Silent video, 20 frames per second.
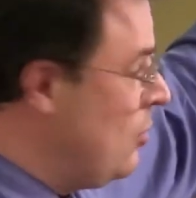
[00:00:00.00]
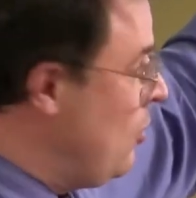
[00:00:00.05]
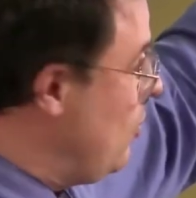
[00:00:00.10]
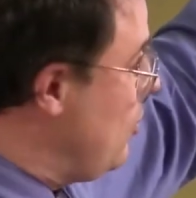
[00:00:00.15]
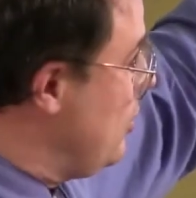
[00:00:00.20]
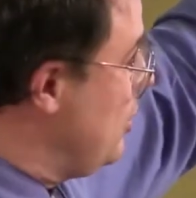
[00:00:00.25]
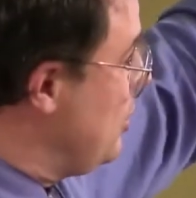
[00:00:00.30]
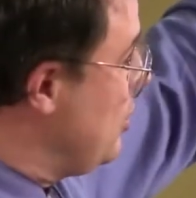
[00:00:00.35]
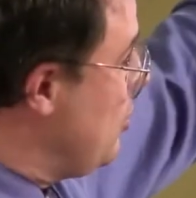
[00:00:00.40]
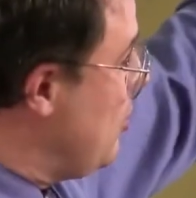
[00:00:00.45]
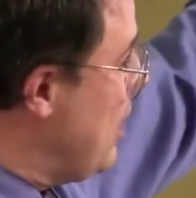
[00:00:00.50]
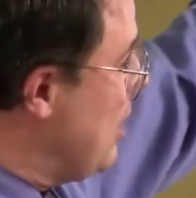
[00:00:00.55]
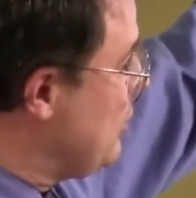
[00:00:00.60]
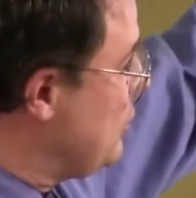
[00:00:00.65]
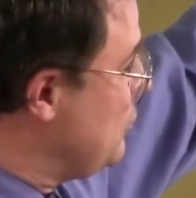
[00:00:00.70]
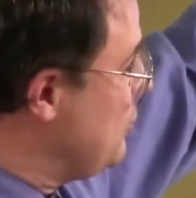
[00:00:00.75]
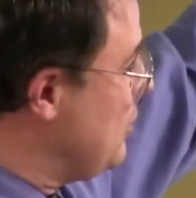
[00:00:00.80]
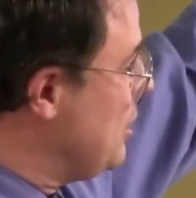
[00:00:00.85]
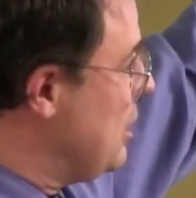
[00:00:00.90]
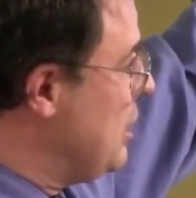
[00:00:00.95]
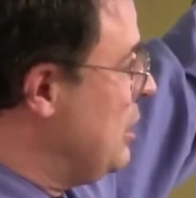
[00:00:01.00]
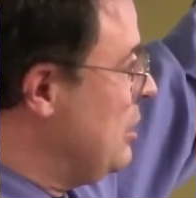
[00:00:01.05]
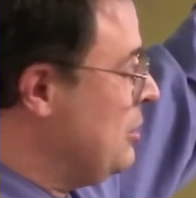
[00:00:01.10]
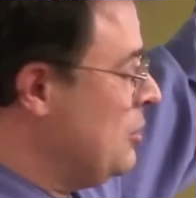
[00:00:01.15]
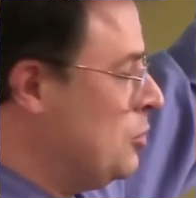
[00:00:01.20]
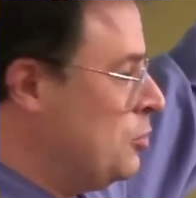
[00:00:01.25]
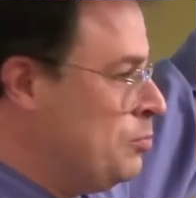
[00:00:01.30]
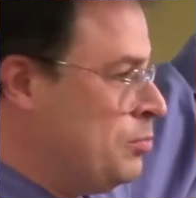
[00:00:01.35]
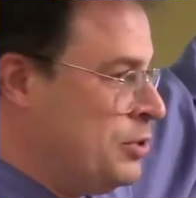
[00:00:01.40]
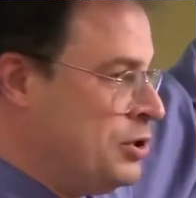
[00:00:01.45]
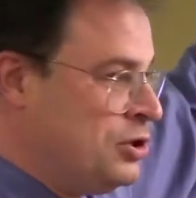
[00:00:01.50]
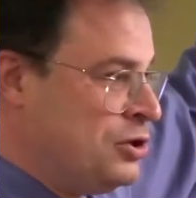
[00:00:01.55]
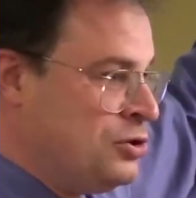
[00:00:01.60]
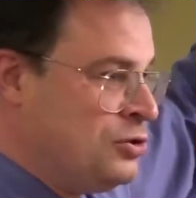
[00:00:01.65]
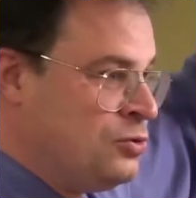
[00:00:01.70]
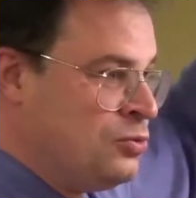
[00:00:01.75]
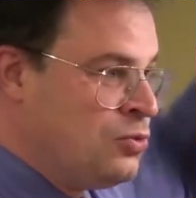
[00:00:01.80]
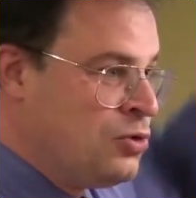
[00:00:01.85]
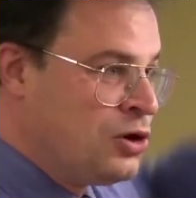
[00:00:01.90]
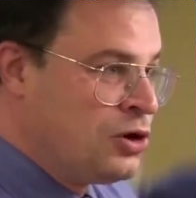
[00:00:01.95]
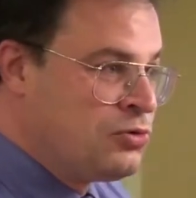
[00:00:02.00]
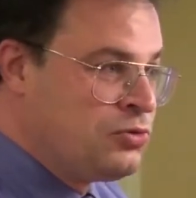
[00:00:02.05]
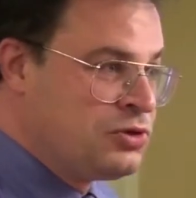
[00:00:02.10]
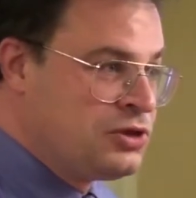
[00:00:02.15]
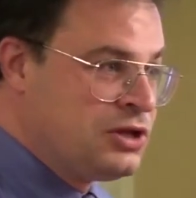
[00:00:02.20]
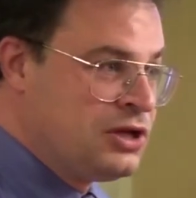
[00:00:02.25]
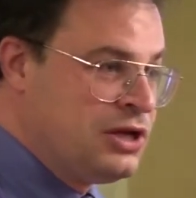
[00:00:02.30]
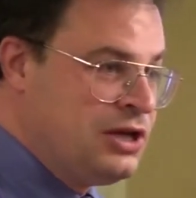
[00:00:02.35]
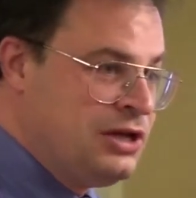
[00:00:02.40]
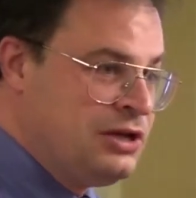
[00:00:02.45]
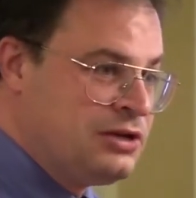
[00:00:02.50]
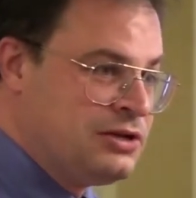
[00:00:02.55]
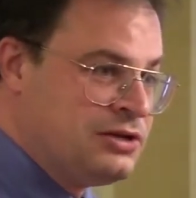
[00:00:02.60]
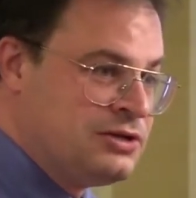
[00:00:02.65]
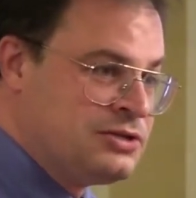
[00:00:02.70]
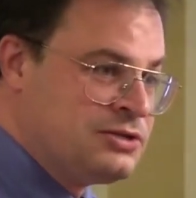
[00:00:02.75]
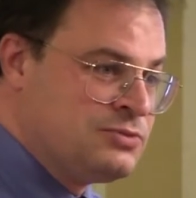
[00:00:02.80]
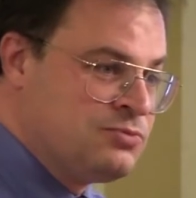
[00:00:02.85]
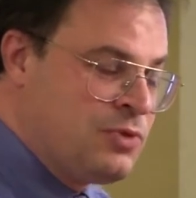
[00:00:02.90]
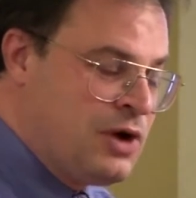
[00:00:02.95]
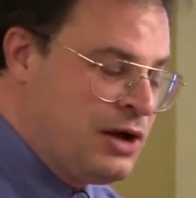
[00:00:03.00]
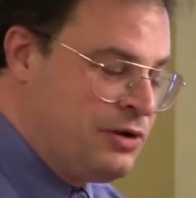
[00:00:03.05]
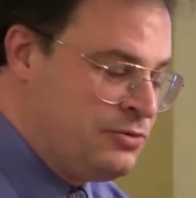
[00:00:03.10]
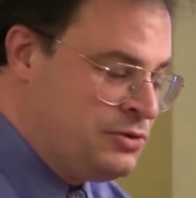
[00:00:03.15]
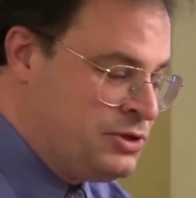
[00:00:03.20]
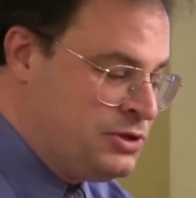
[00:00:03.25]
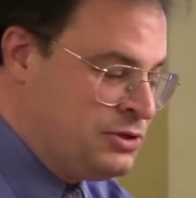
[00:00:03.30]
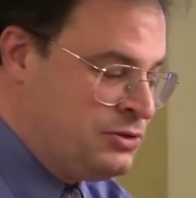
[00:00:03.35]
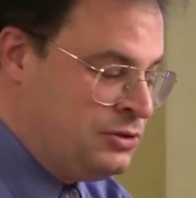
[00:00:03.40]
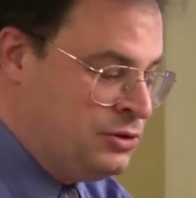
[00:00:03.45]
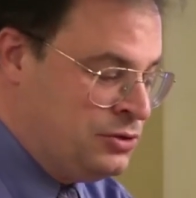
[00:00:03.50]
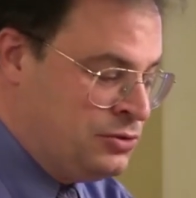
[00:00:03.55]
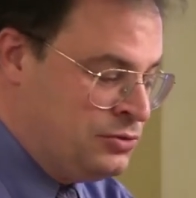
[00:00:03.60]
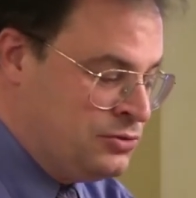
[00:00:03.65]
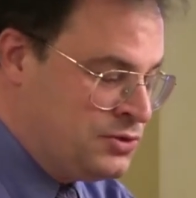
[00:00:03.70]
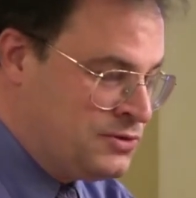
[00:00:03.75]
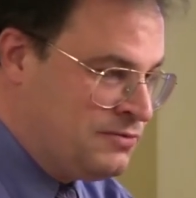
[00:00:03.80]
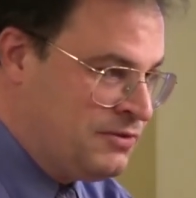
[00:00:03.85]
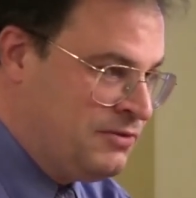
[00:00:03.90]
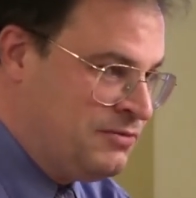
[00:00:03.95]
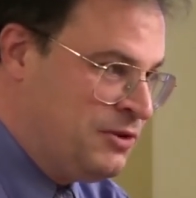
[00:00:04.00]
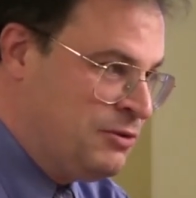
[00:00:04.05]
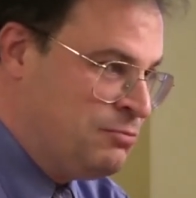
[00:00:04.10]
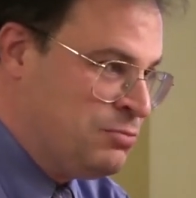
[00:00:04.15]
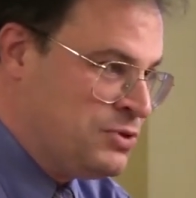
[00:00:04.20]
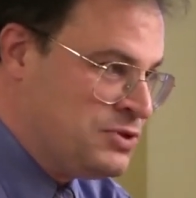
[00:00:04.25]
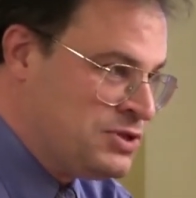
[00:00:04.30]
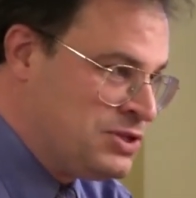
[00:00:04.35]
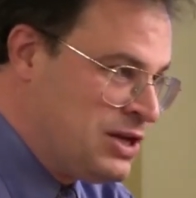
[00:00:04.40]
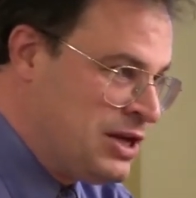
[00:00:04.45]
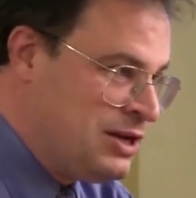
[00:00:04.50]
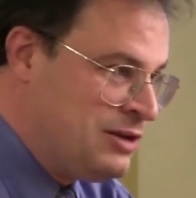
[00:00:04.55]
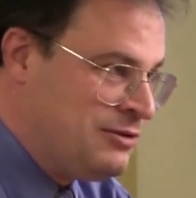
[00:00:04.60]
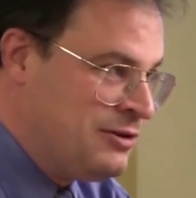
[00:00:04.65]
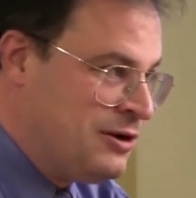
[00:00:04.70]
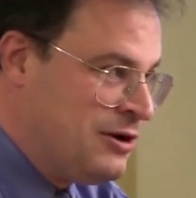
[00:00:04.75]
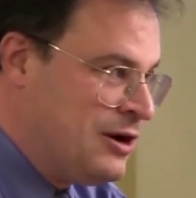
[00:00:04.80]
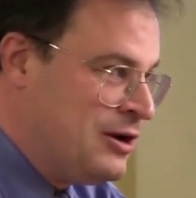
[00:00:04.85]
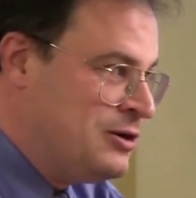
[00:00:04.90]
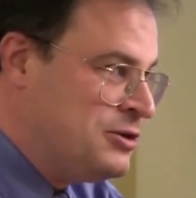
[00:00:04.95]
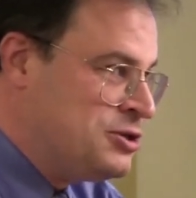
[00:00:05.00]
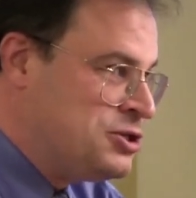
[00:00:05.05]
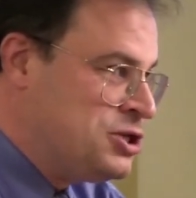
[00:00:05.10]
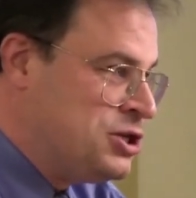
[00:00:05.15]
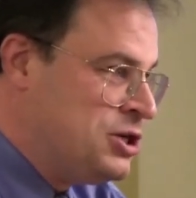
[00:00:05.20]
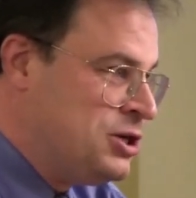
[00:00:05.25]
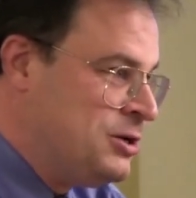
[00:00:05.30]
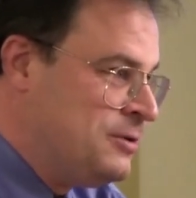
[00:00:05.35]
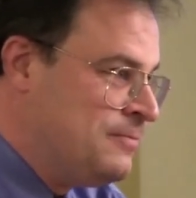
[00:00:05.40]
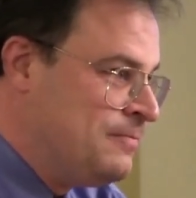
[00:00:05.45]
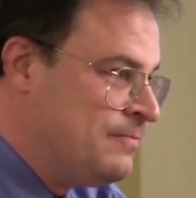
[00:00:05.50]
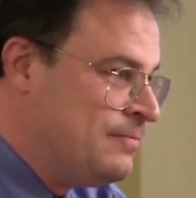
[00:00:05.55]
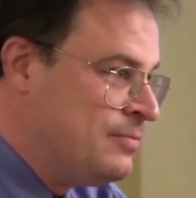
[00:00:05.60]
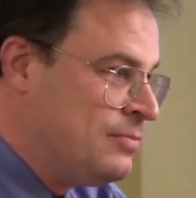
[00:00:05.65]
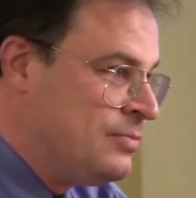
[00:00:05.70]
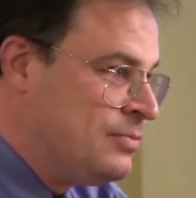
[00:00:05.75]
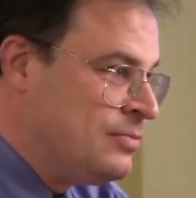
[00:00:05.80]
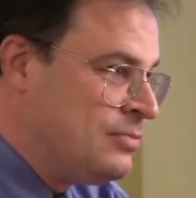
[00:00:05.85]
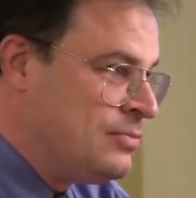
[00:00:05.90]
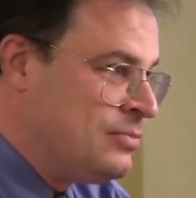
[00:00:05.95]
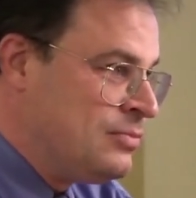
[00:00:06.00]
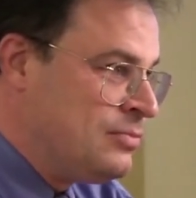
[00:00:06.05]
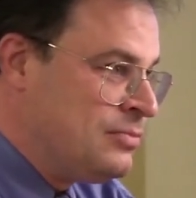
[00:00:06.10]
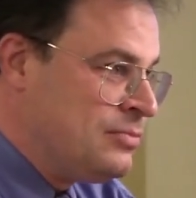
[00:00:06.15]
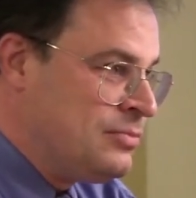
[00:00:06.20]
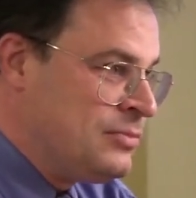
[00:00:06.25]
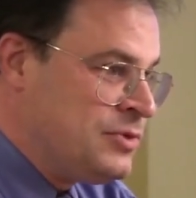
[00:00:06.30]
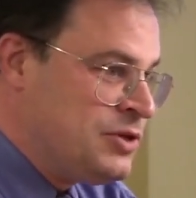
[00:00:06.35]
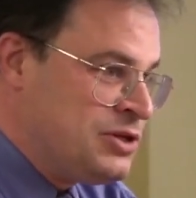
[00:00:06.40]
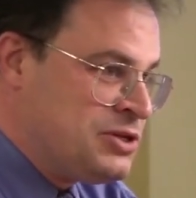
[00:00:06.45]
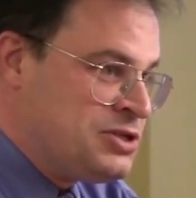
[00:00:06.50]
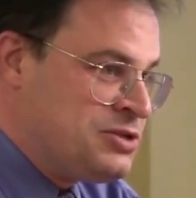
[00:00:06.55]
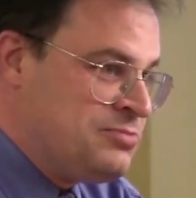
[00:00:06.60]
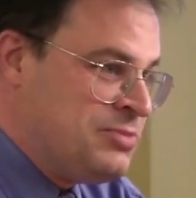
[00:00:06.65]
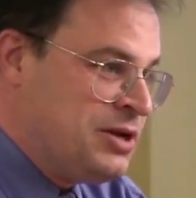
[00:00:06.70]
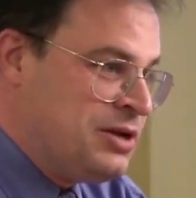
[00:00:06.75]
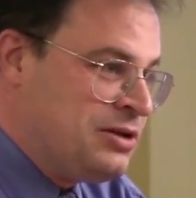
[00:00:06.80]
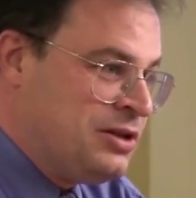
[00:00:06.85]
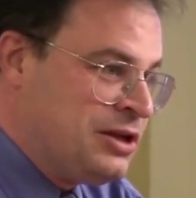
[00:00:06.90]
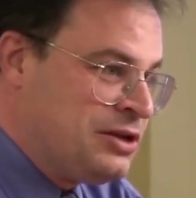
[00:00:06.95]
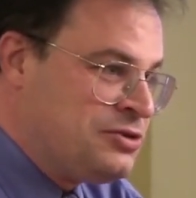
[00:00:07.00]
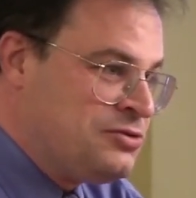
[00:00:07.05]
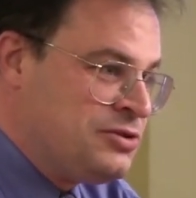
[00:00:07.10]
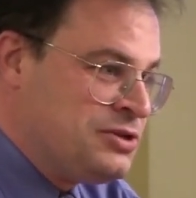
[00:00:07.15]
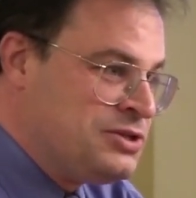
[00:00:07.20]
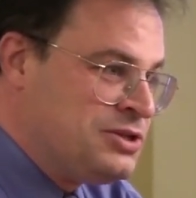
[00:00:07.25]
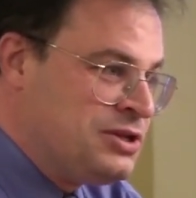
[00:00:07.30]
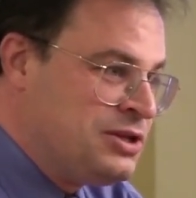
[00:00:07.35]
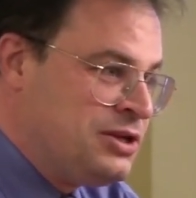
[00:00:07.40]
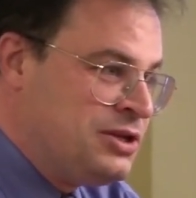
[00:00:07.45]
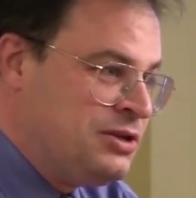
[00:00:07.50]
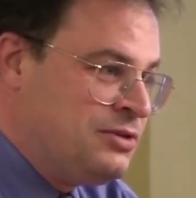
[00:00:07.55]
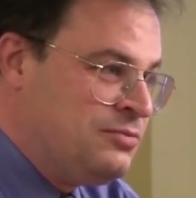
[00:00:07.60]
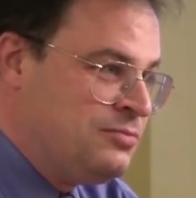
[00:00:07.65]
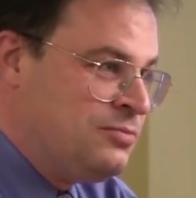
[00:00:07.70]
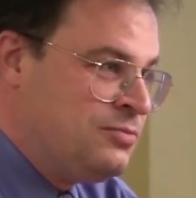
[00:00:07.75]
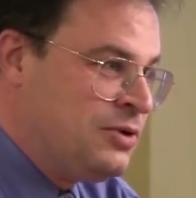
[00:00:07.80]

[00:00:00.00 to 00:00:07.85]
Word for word: Or you go out to a heat loop and you do work with the heat because why would you lose 50% of your energy just to make electricity